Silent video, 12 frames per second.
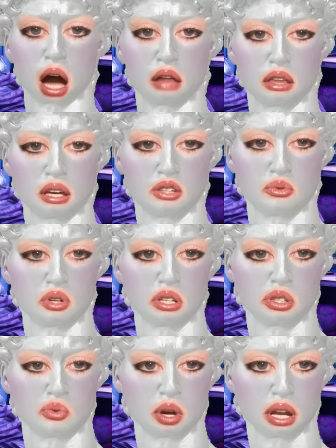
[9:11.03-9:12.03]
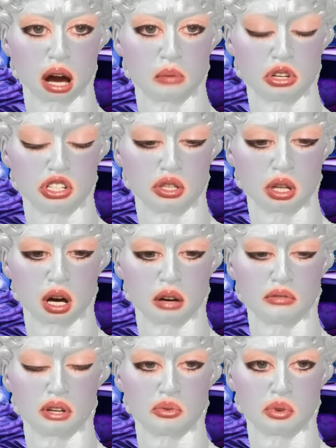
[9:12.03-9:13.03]
I think it's really sweet how much
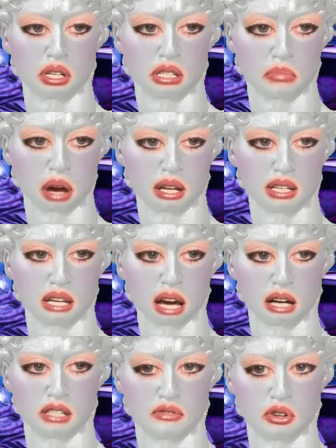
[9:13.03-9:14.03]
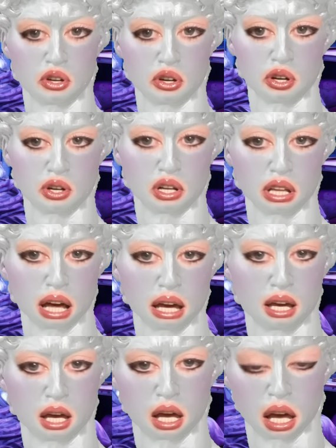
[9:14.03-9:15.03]
love and respect he has for her.
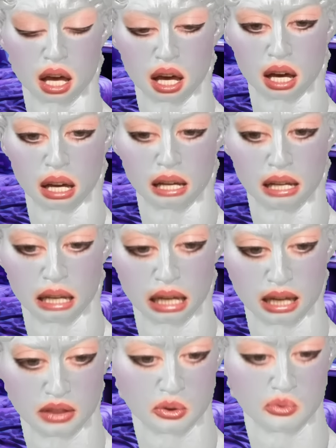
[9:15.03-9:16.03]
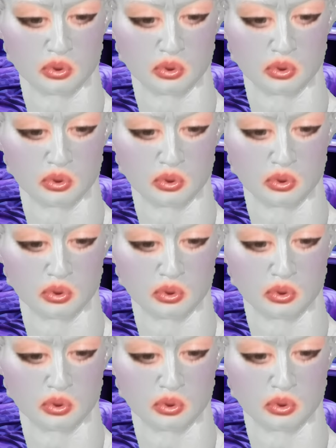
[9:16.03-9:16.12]
Like, neither